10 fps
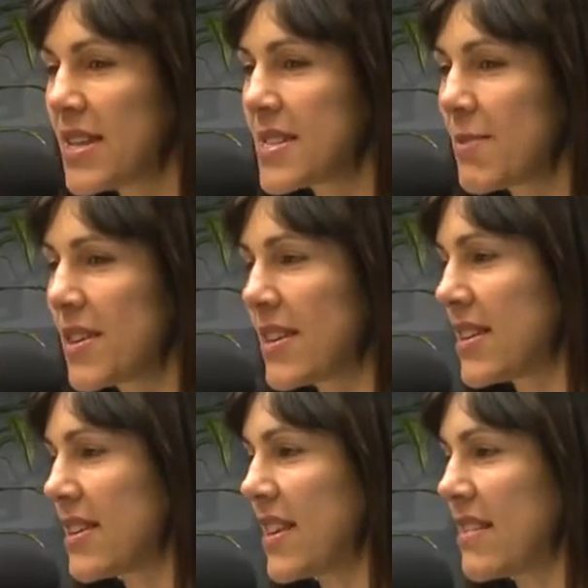something
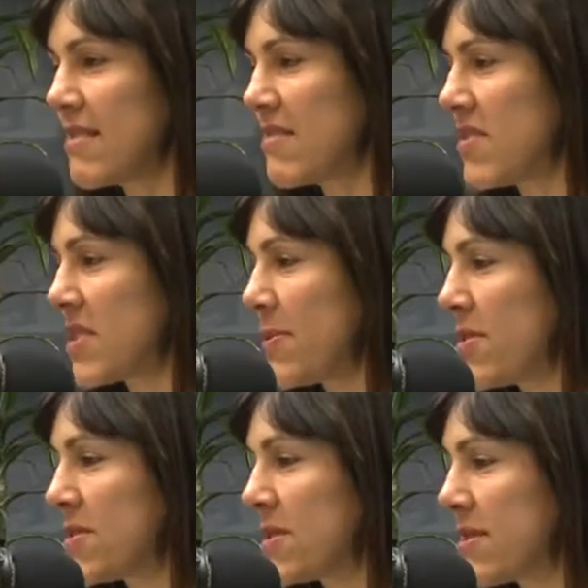that I
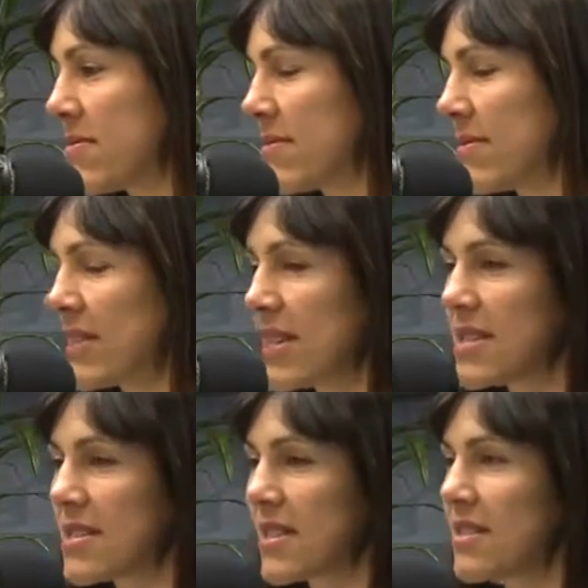suppose is an
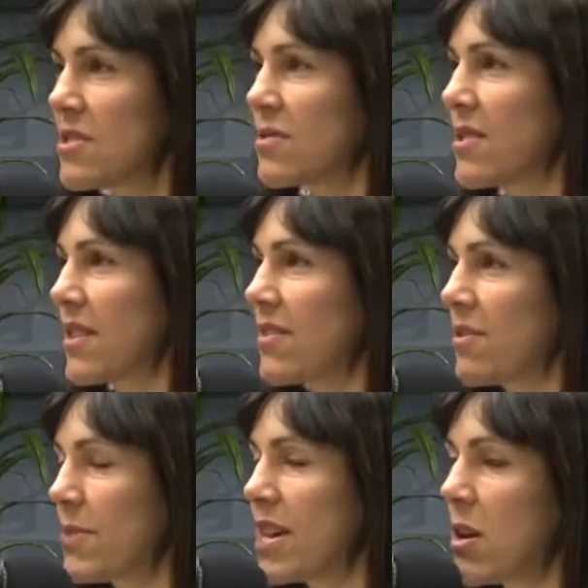instinctual thing
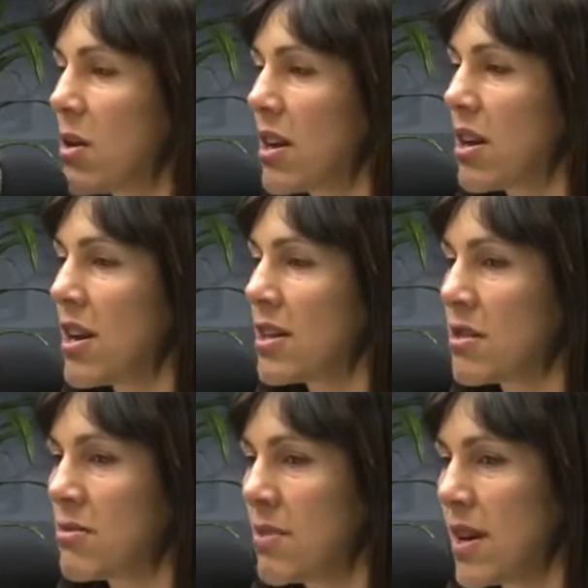for me. I like
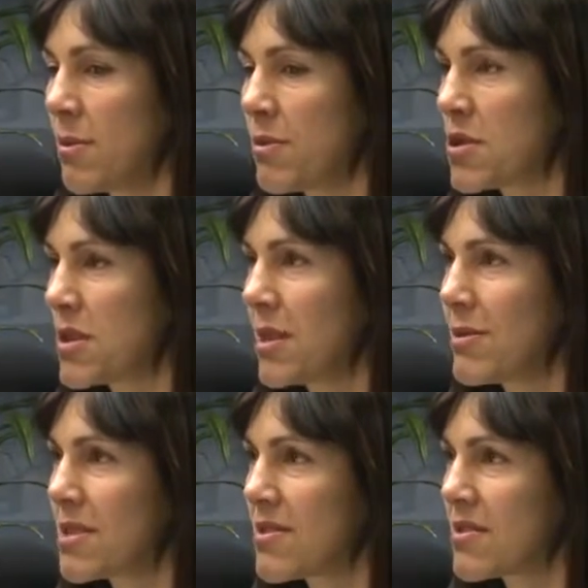to push the
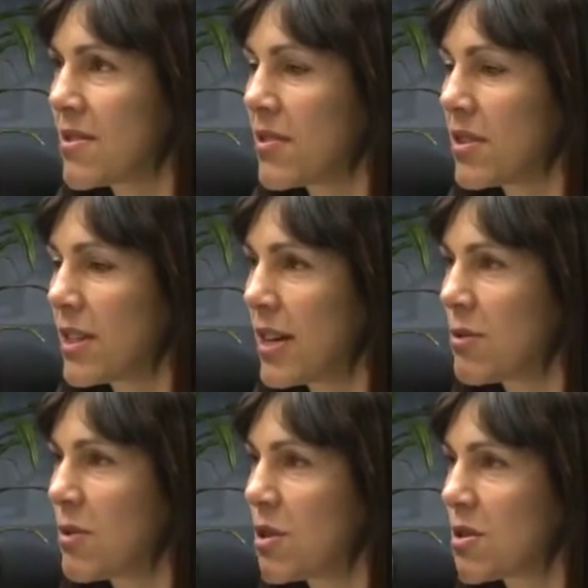limits and sort of find
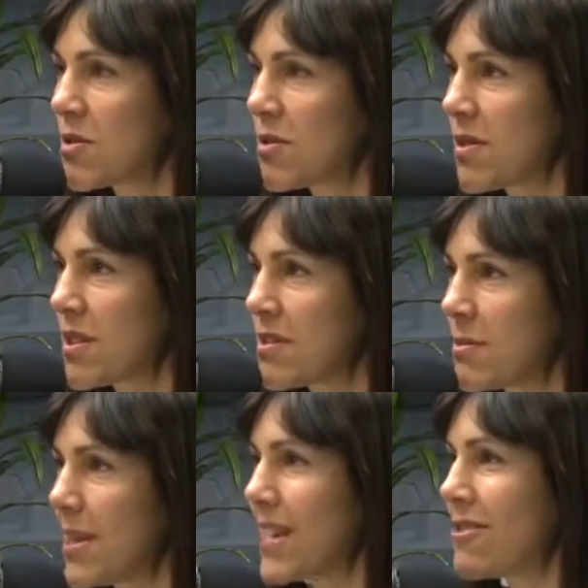out what sort of things
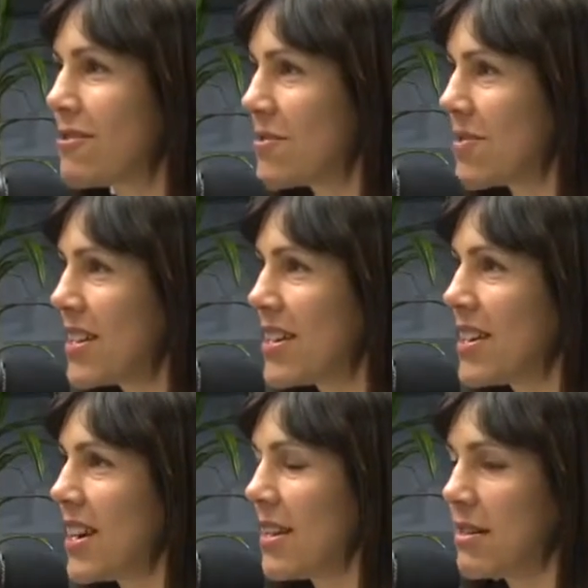I'm made of,
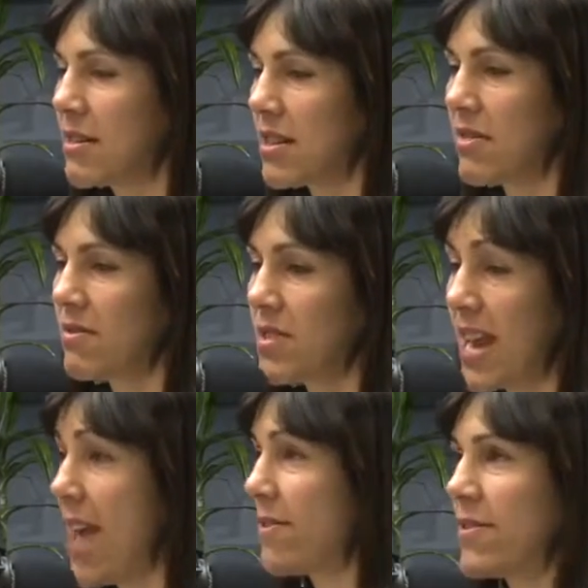and
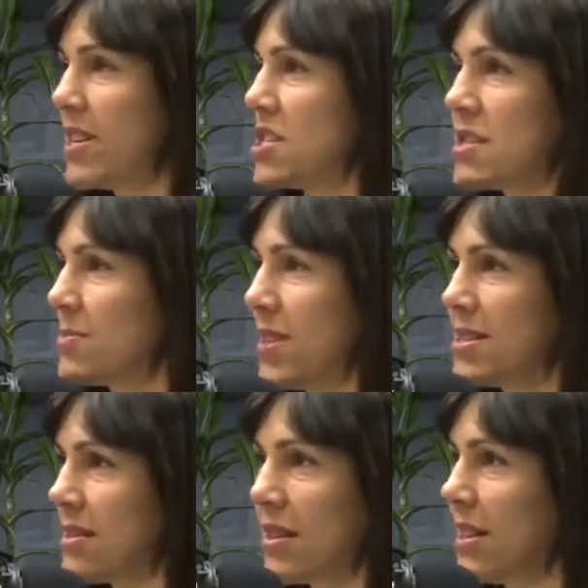have adventures.
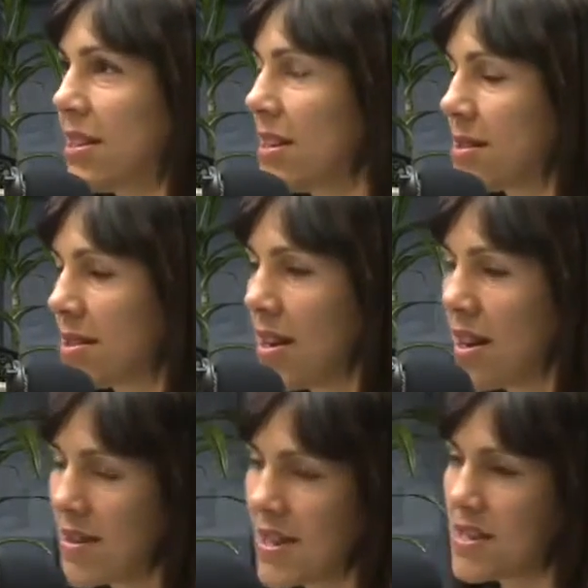Basically,
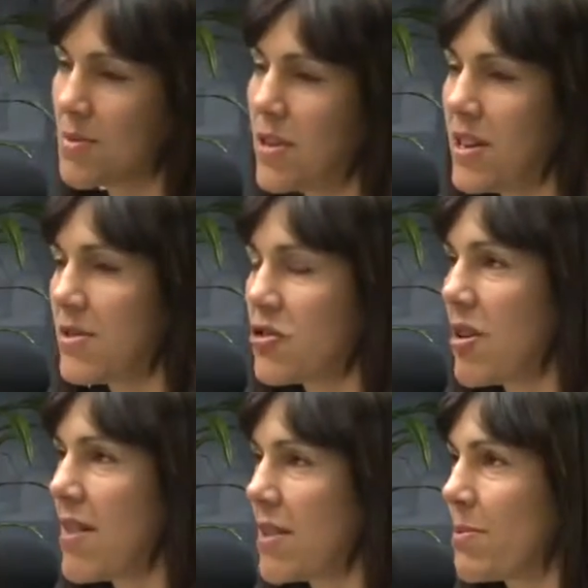that's my
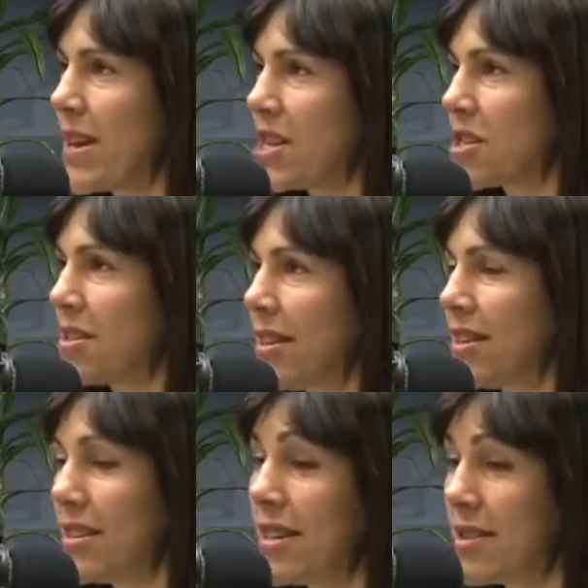driving passion.
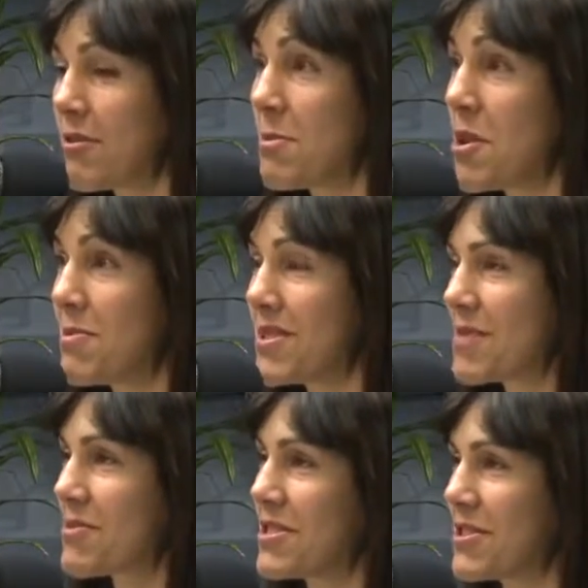And yeah, there are
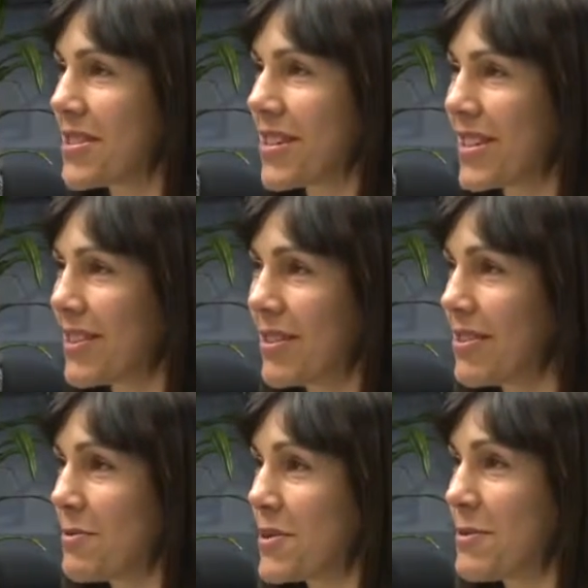moments when you're thinking,
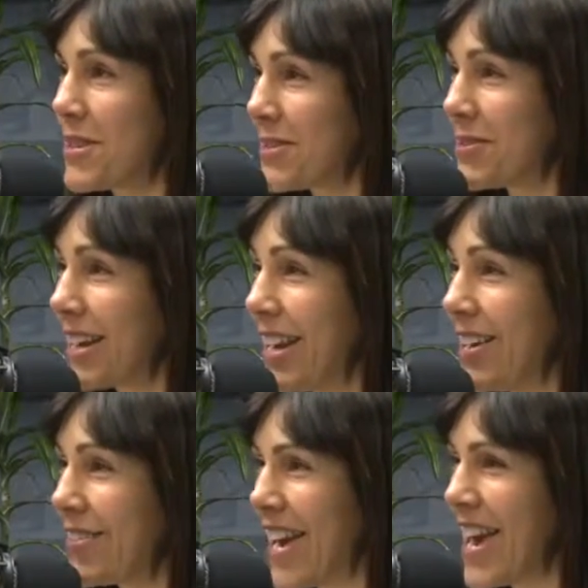God, what am I doing
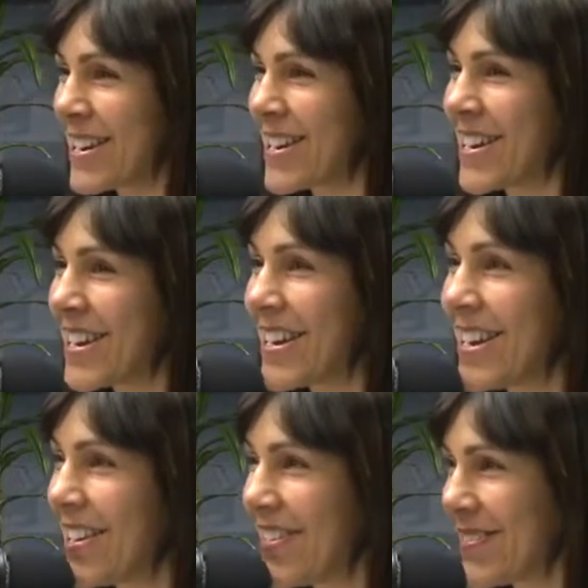here, and how did I get
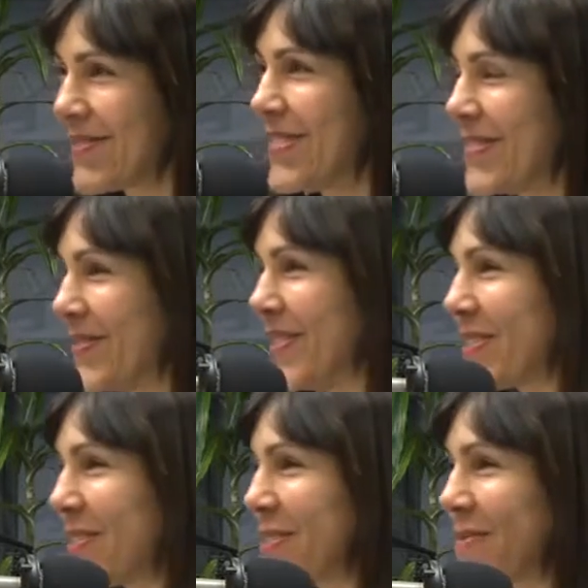here, and what
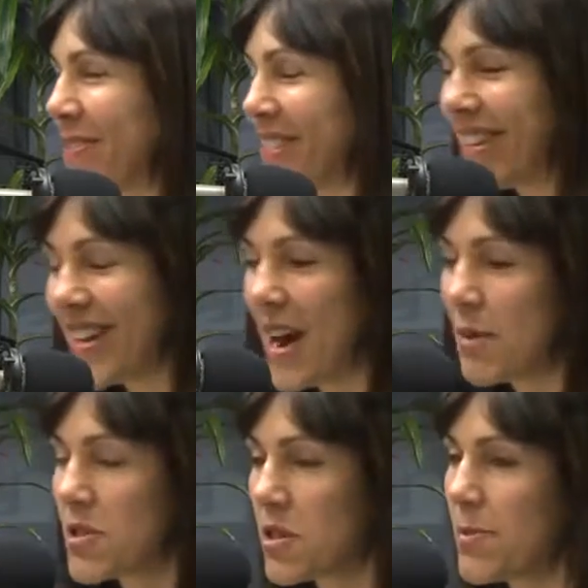on earth am I
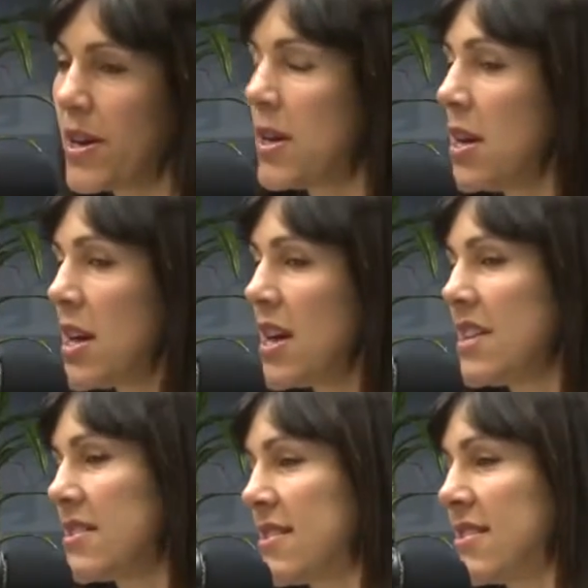up to? But
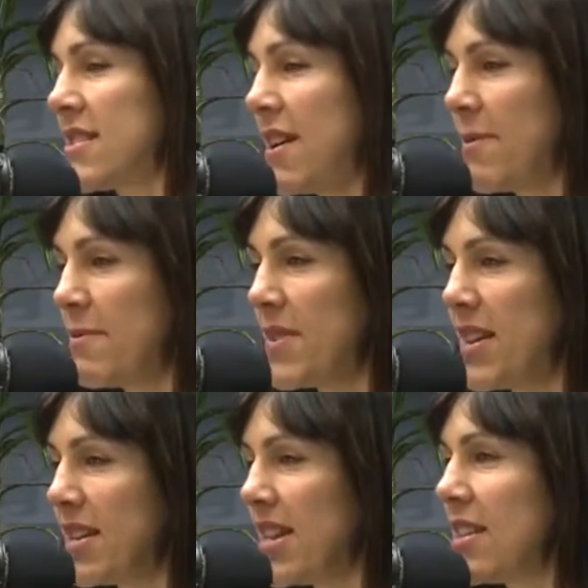it's
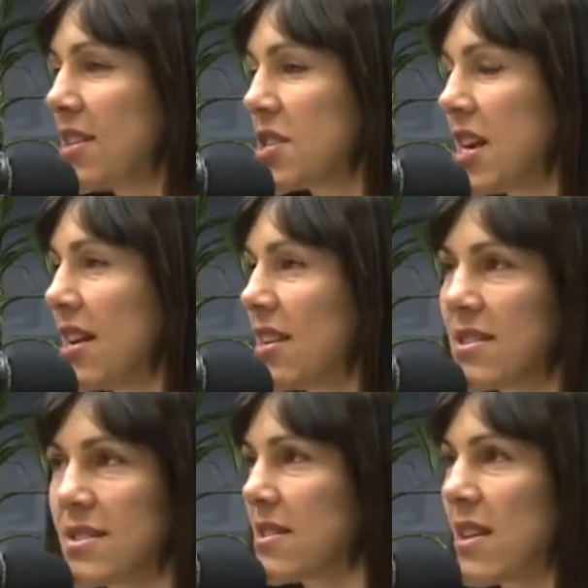at the end of the day,
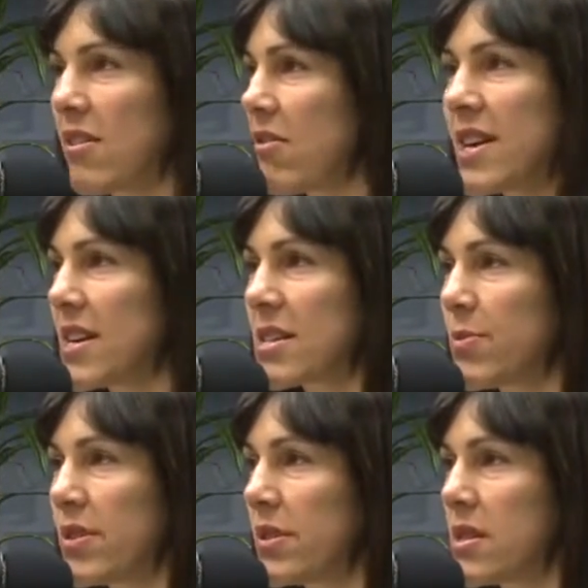it's great
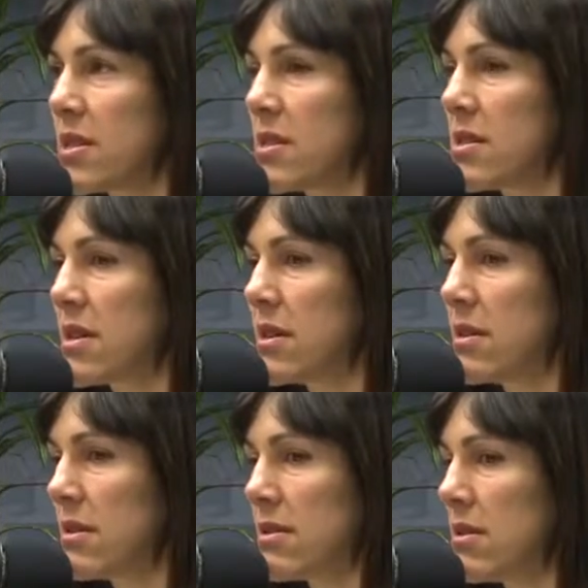experiences
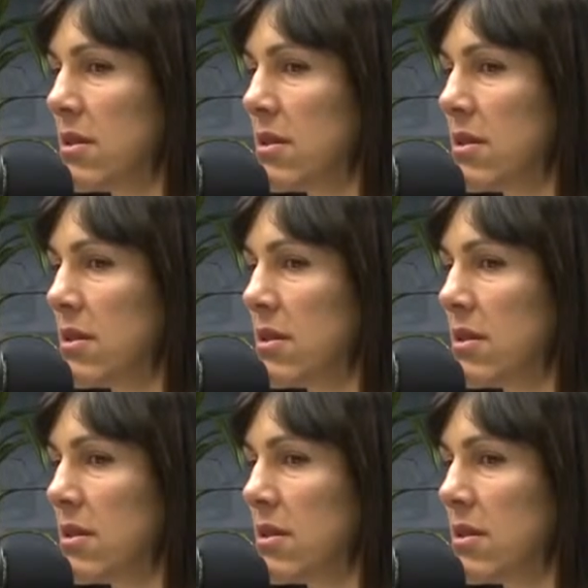and